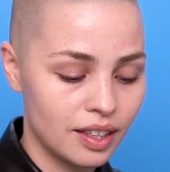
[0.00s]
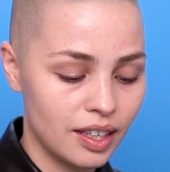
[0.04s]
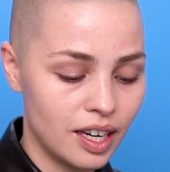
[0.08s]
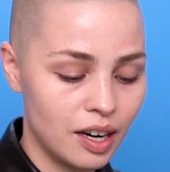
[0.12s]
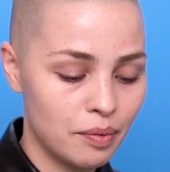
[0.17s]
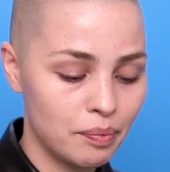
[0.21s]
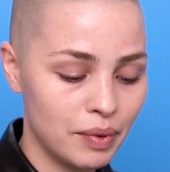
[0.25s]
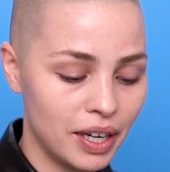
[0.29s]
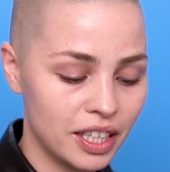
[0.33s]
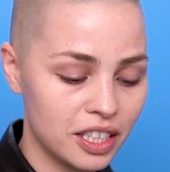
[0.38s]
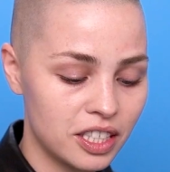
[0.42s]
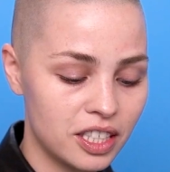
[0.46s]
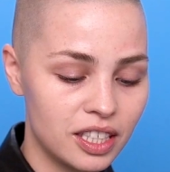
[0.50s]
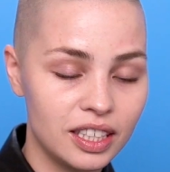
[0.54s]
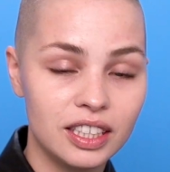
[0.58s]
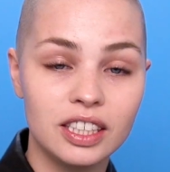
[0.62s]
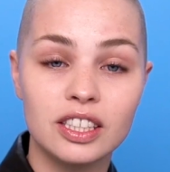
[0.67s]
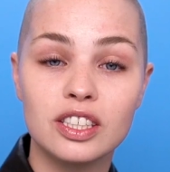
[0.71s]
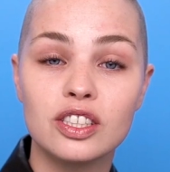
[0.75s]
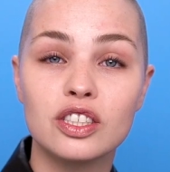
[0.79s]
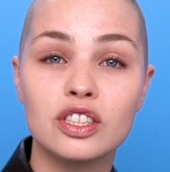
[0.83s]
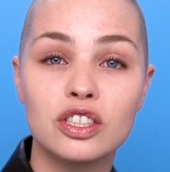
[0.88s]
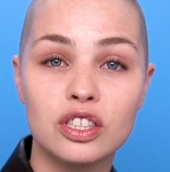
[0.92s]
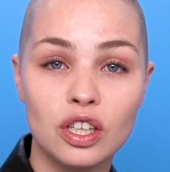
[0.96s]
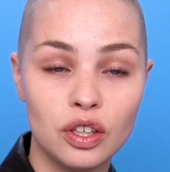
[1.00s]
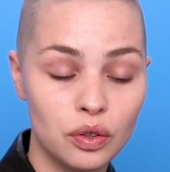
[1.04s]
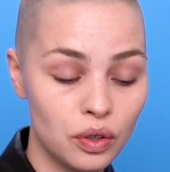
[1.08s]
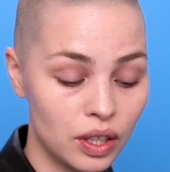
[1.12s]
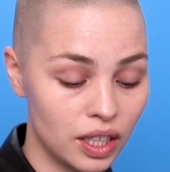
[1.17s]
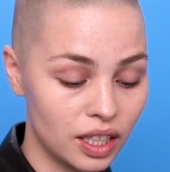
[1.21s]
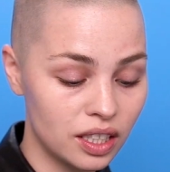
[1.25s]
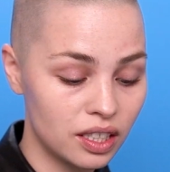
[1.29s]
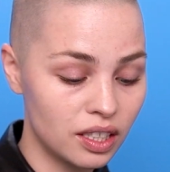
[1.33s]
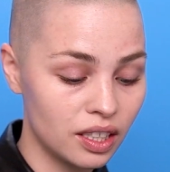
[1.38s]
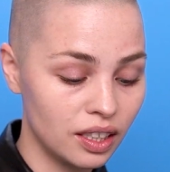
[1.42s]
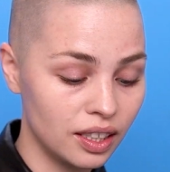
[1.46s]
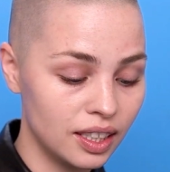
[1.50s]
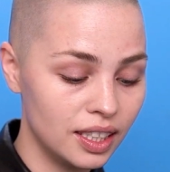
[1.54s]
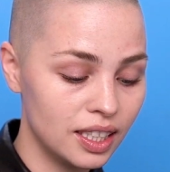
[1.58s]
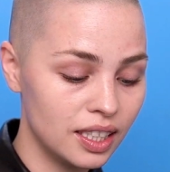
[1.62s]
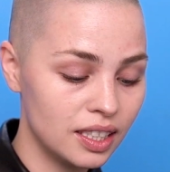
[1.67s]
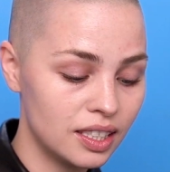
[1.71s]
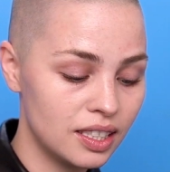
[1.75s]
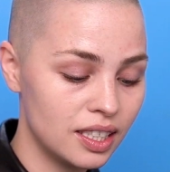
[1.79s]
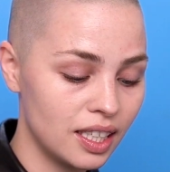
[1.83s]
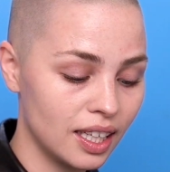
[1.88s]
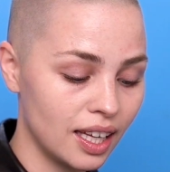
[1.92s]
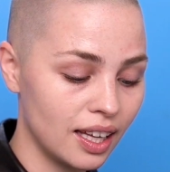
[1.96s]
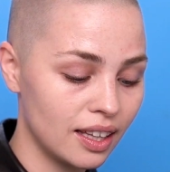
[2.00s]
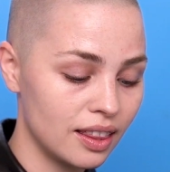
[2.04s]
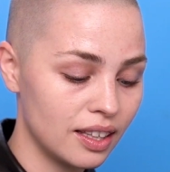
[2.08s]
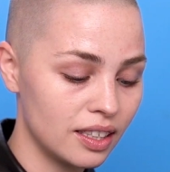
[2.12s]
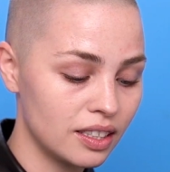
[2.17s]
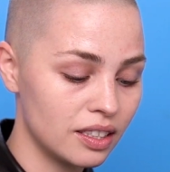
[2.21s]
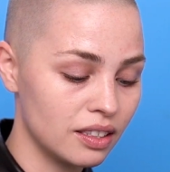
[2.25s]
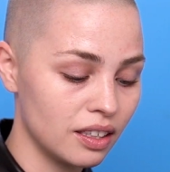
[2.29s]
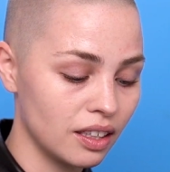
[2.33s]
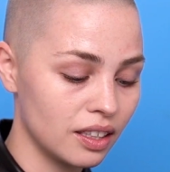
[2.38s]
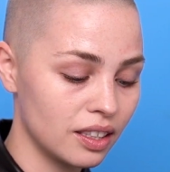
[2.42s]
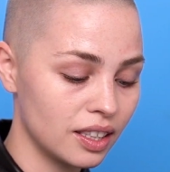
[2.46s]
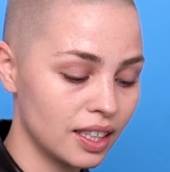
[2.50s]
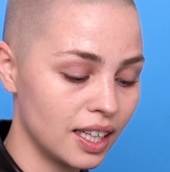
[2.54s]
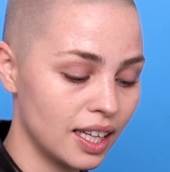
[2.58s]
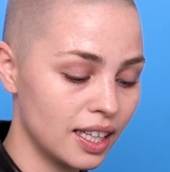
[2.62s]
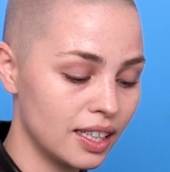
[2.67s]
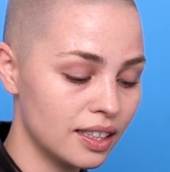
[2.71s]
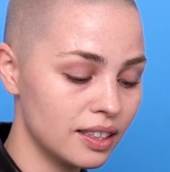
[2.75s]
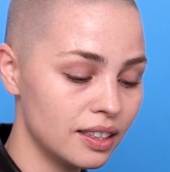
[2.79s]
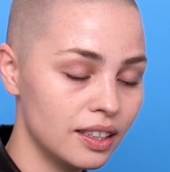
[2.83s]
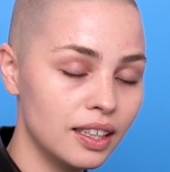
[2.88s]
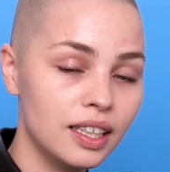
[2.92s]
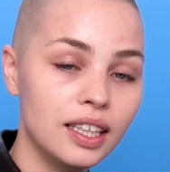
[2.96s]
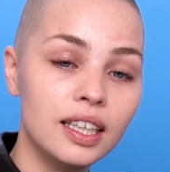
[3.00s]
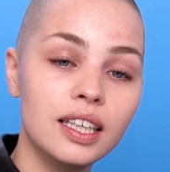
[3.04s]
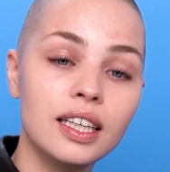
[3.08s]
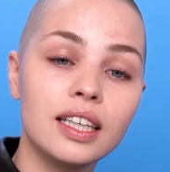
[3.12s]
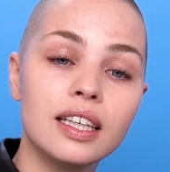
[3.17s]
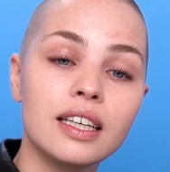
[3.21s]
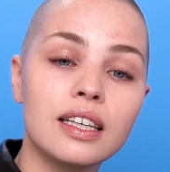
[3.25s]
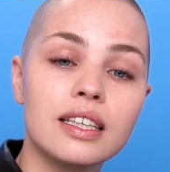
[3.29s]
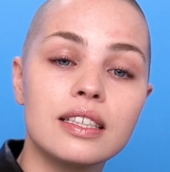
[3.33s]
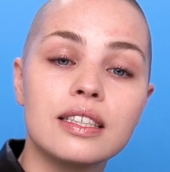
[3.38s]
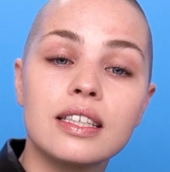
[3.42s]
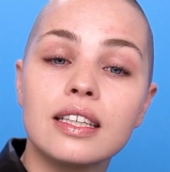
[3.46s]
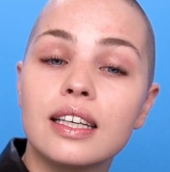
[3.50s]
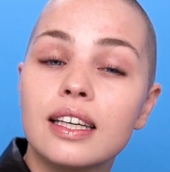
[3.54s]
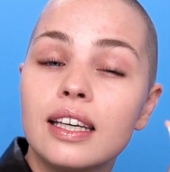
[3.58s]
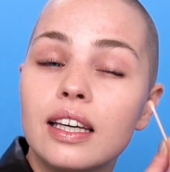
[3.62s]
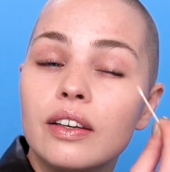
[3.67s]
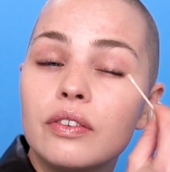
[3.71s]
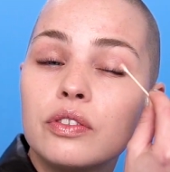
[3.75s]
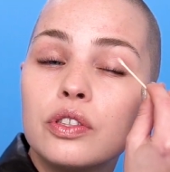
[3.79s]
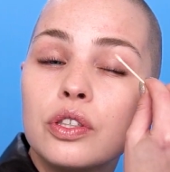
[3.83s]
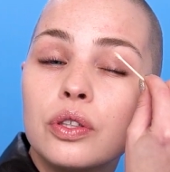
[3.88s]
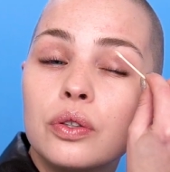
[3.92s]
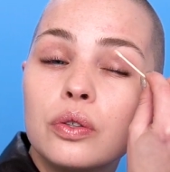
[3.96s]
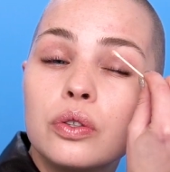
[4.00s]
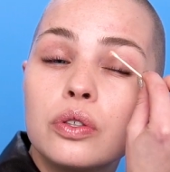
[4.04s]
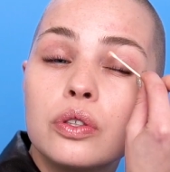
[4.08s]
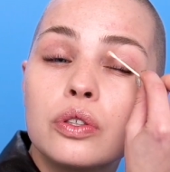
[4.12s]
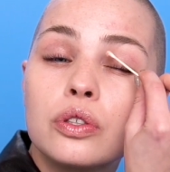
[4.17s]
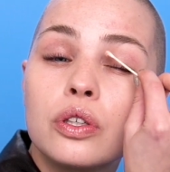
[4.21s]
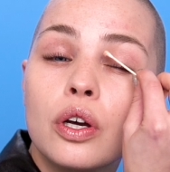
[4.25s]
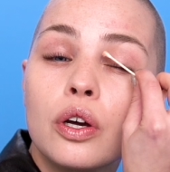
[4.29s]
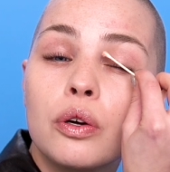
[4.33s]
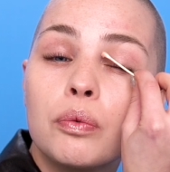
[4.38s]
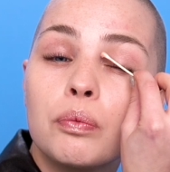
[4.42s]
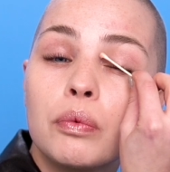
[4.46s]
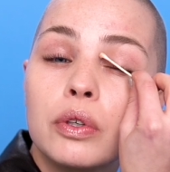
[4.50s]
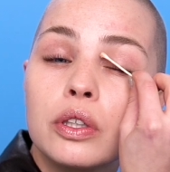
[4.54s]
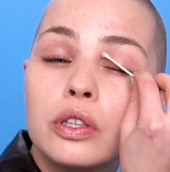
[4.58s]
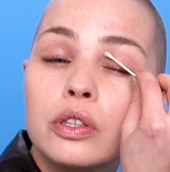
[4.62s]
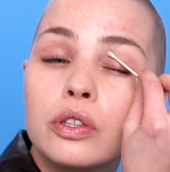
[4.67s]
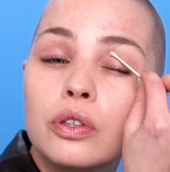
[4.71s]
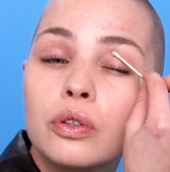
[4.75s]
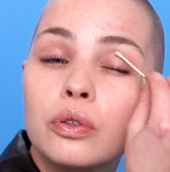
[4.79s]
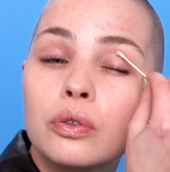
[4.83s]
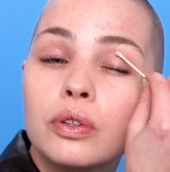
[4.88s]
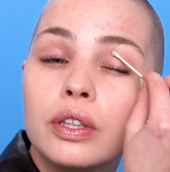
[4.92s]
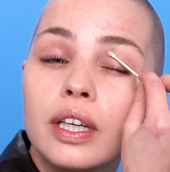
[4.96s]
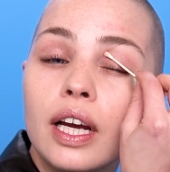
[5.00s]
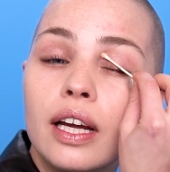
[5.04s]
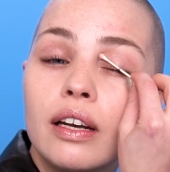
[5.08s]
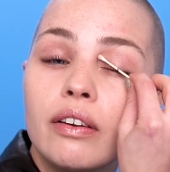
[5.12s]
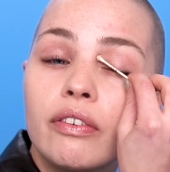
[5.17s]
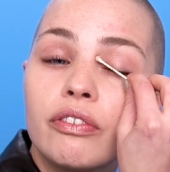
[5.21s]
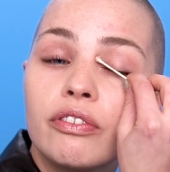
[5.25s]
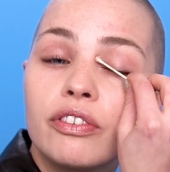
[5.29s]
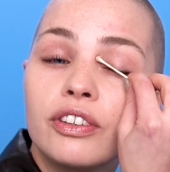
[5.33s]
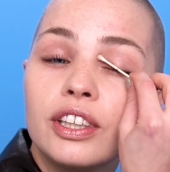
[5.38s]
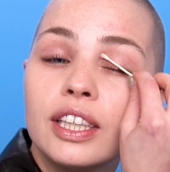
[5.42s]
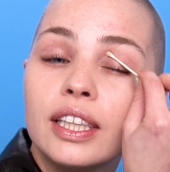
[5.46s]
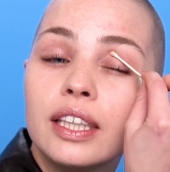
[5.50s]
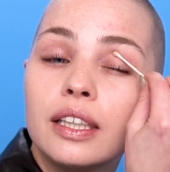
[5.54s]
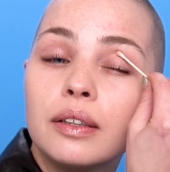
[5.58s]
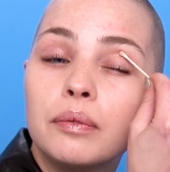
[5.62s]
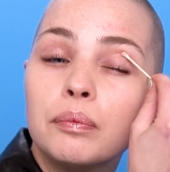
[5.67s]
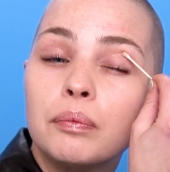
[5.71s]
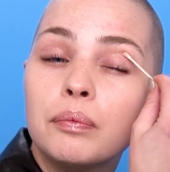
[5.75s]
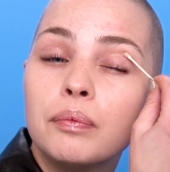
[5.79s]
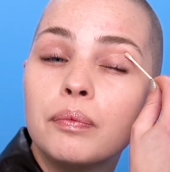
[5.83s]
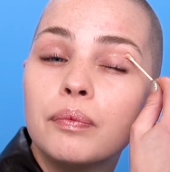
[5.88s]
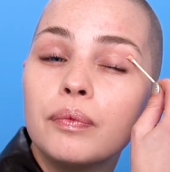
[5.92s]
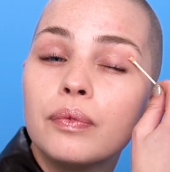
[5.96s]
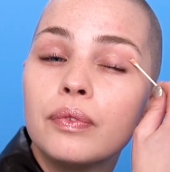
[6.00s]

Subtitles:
I'm actually so excited to get this done again because it gives you so much creative freedom